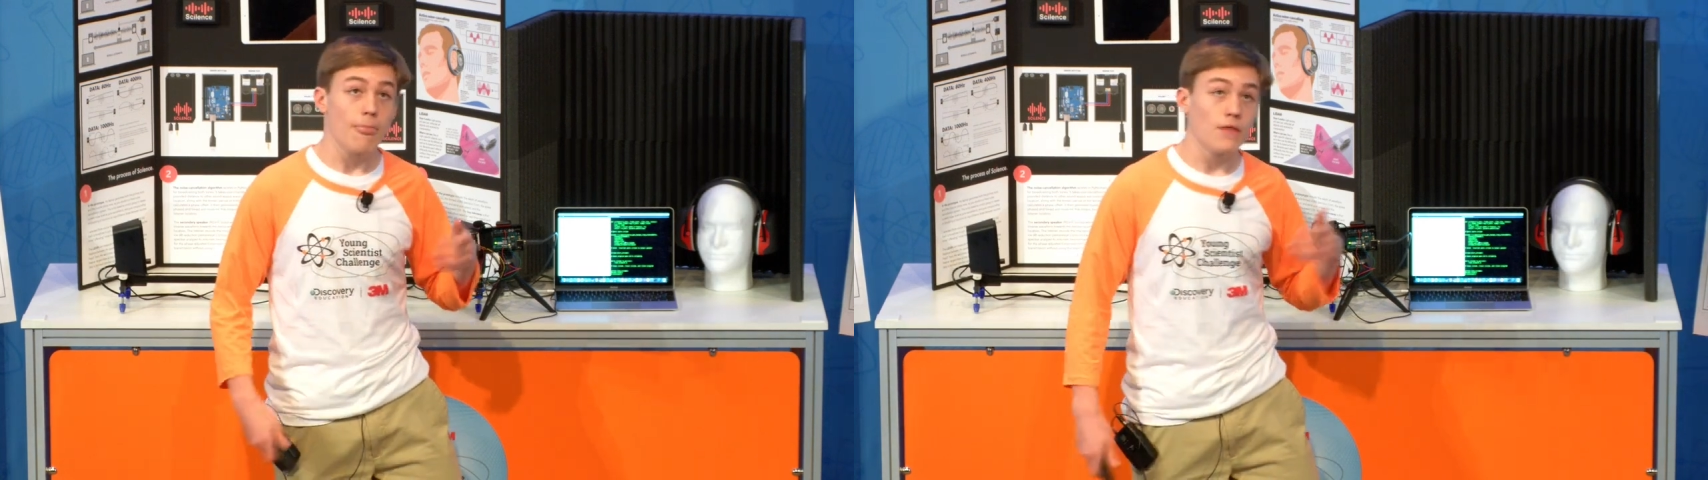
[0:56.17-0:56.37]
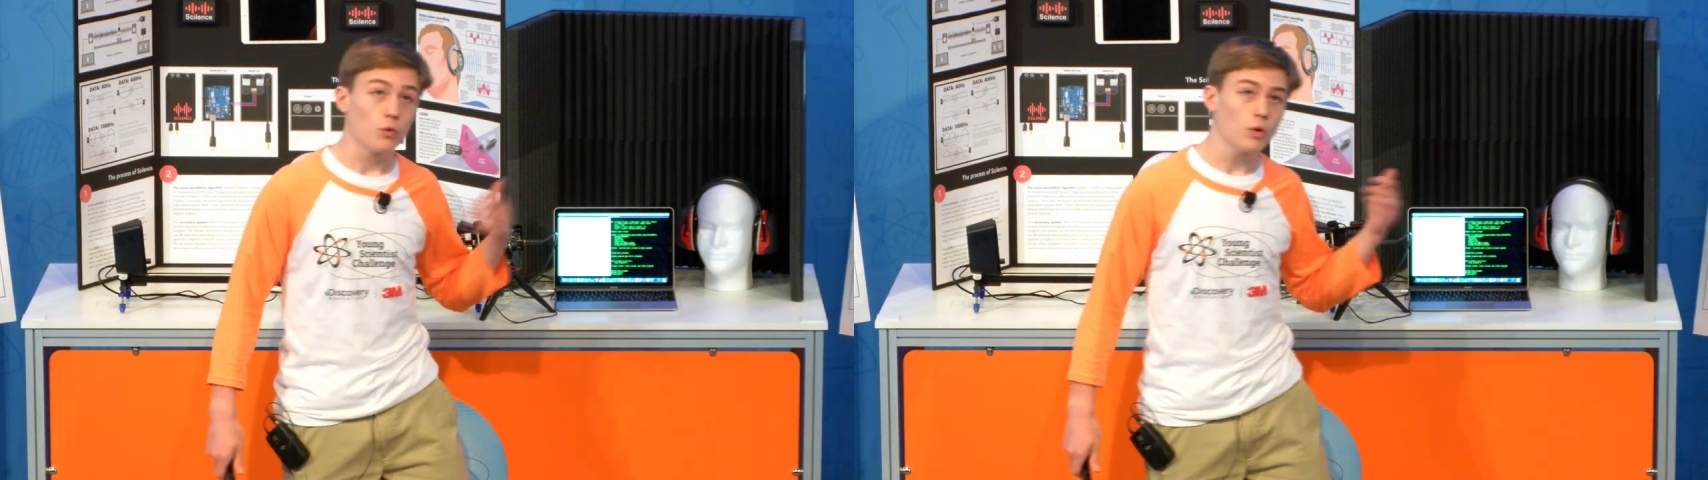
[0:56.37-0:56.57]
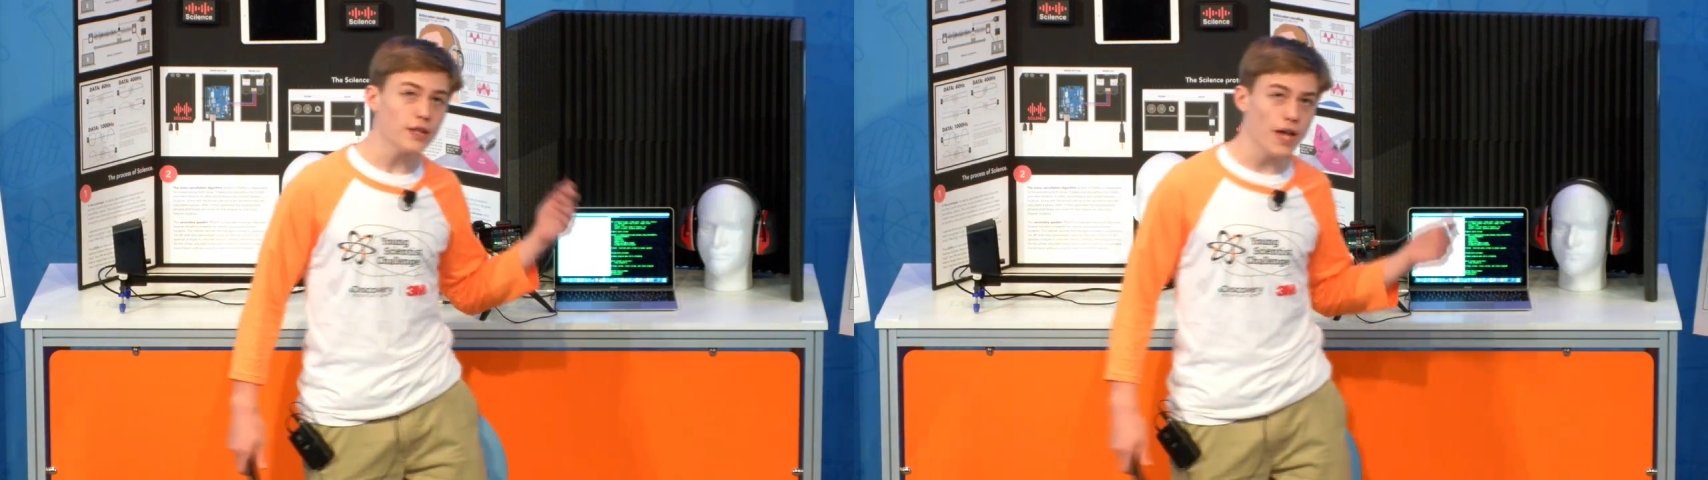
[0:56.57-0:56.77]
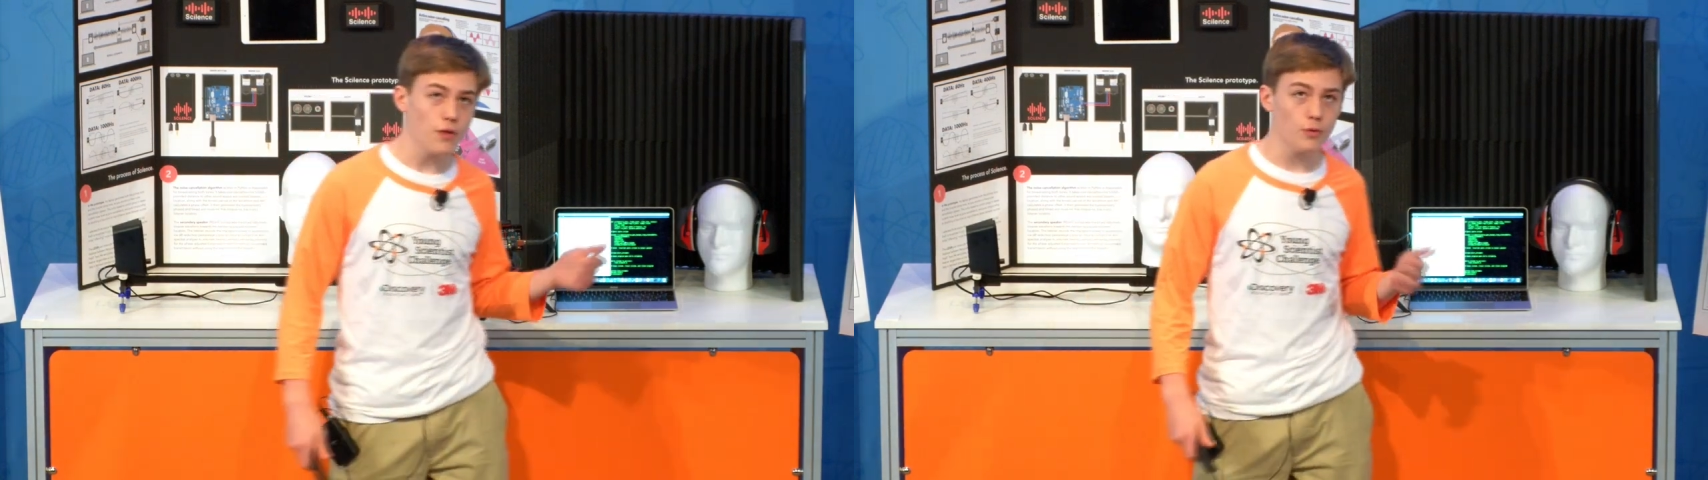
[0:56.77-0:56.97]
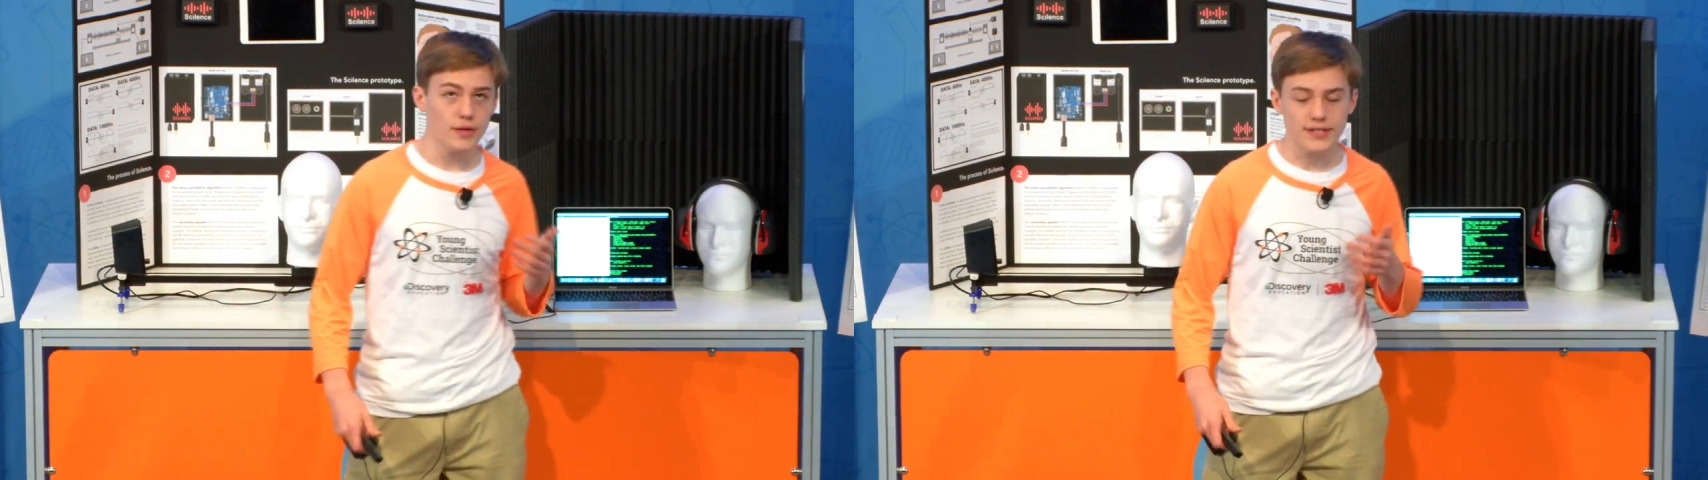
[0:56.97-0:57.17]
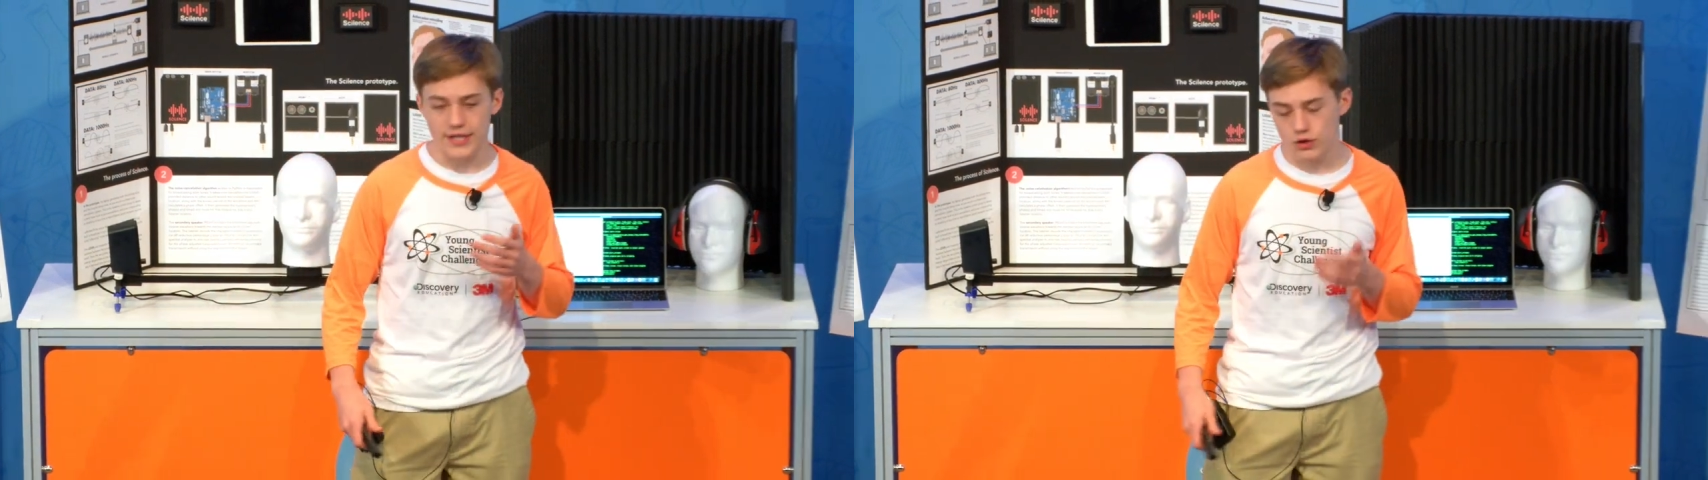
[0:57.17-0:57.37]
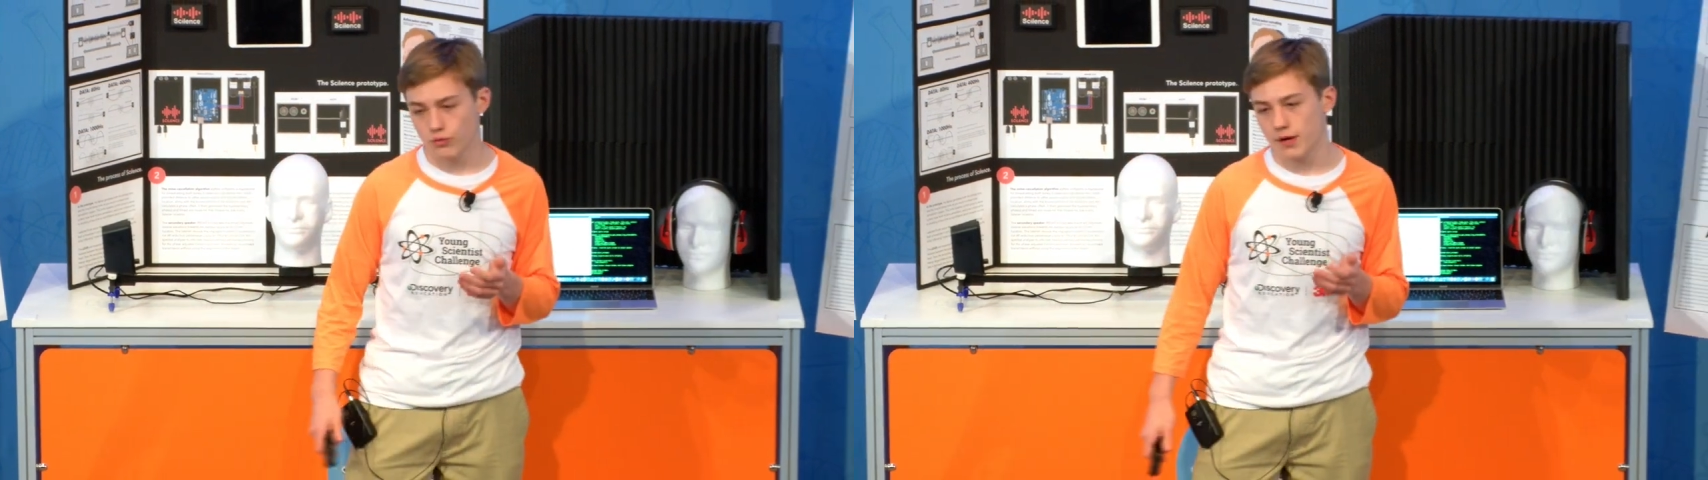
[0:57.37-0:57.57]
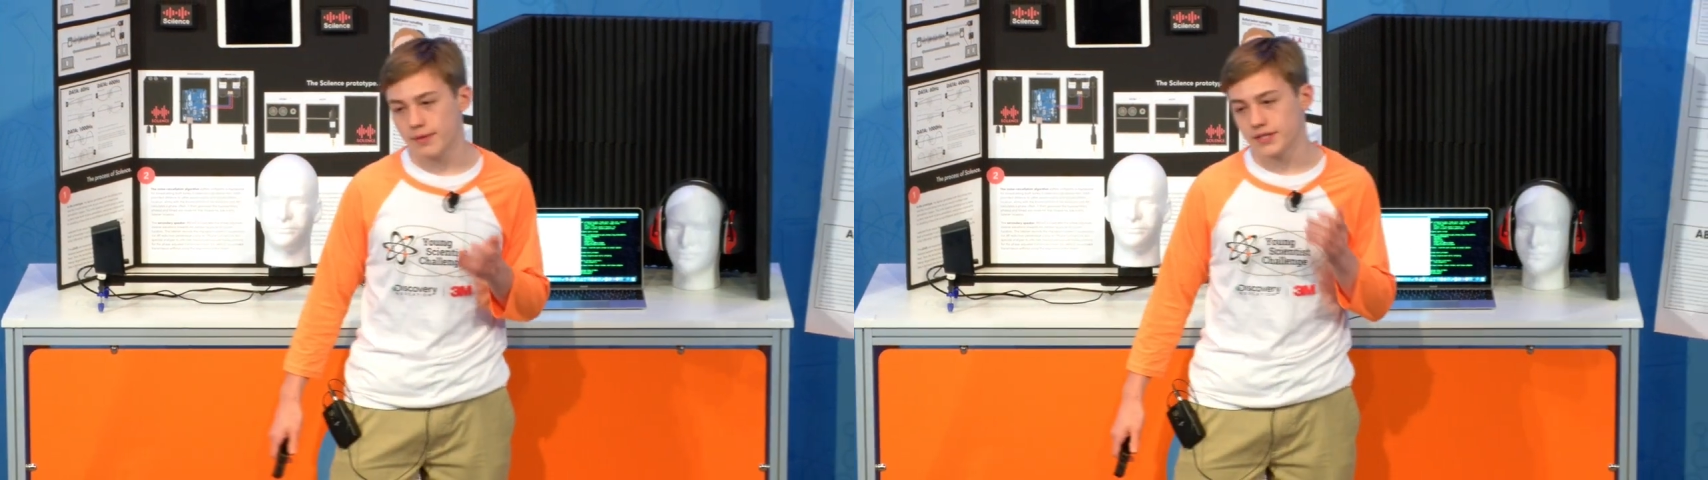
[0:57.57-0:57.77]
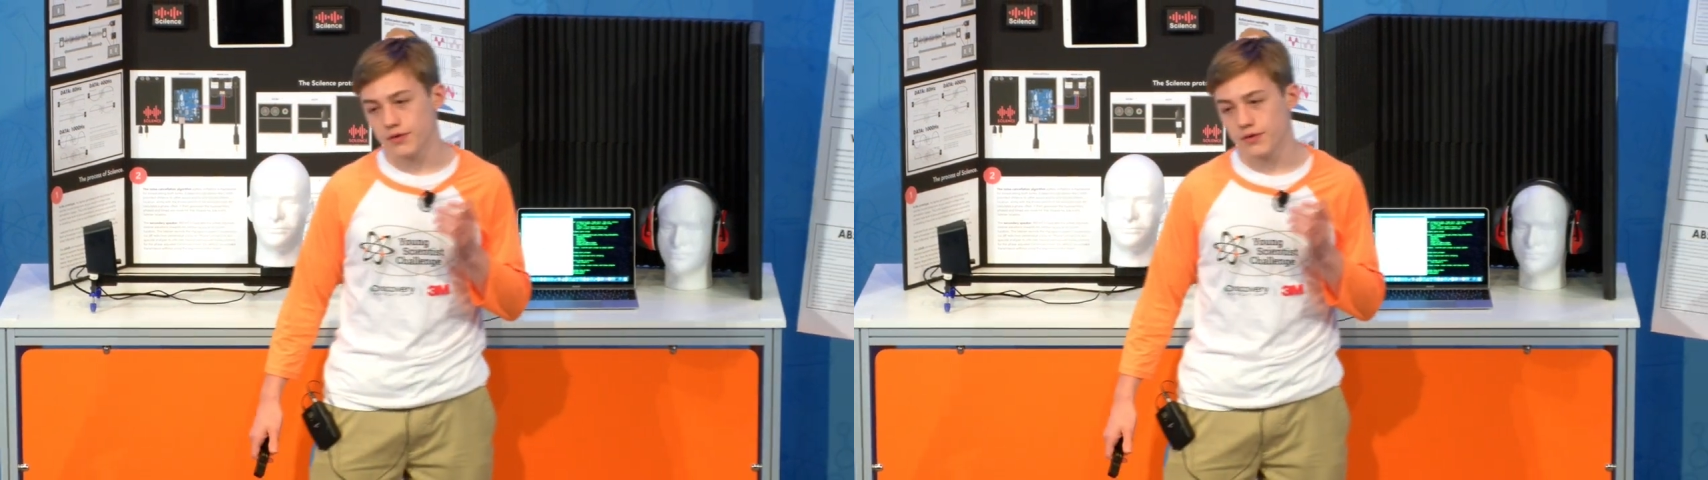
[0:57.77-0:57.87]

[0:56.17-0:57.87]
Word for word: The World Health Organization recommends